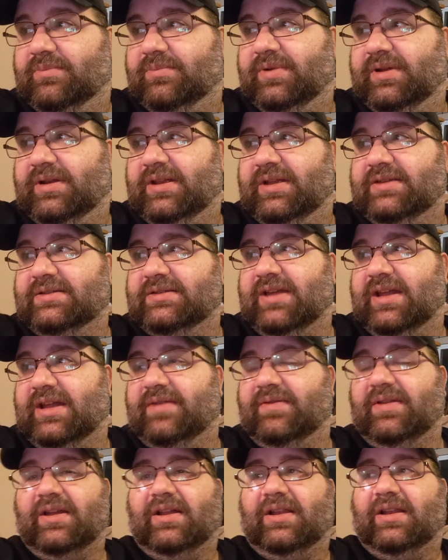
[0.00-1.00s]
but he's kind
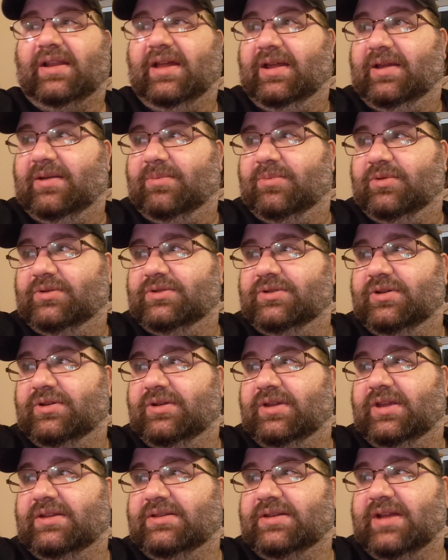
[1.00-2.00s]
of like a likable
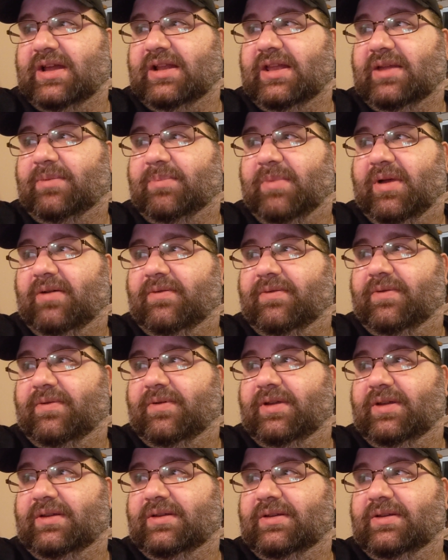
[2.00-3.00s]
jerk. He's not like
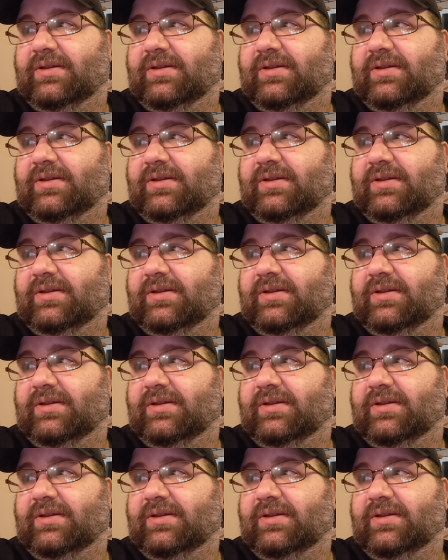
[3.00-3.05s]
Malfoy.